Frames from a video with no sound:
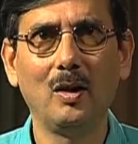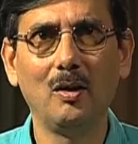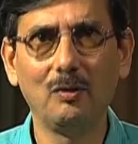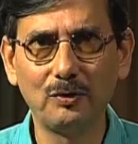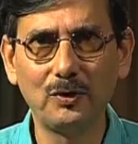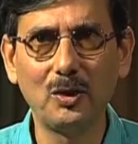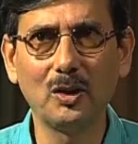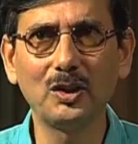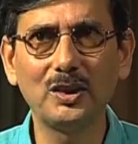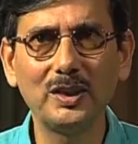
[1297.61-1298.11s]

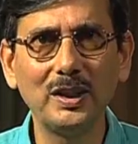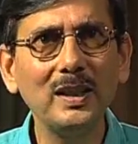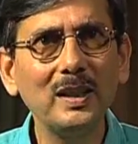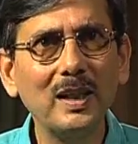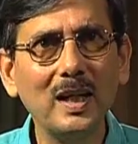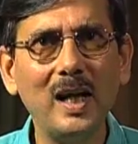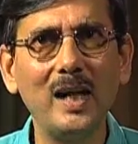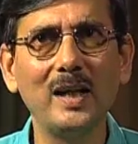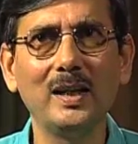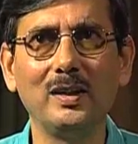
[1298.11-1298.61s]
of course
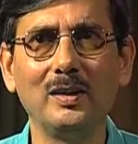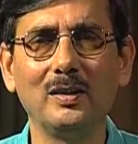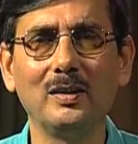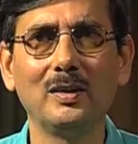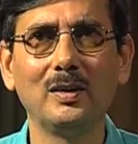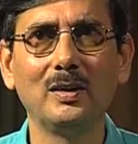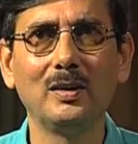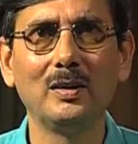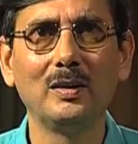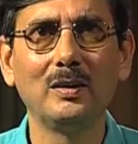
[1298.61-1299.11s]
in
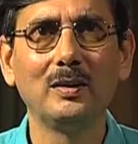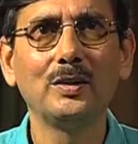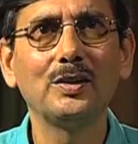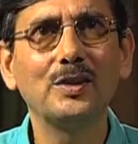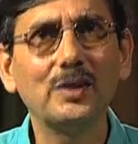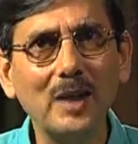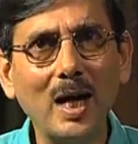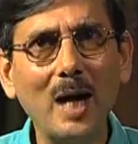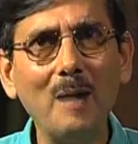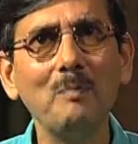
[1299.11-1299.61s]
kind,
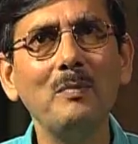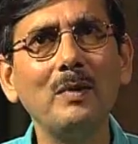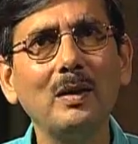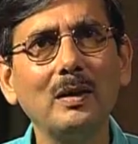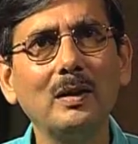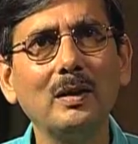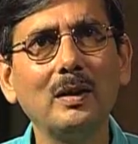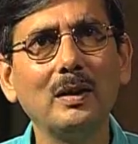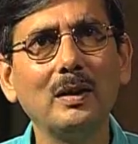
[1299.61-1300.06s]
some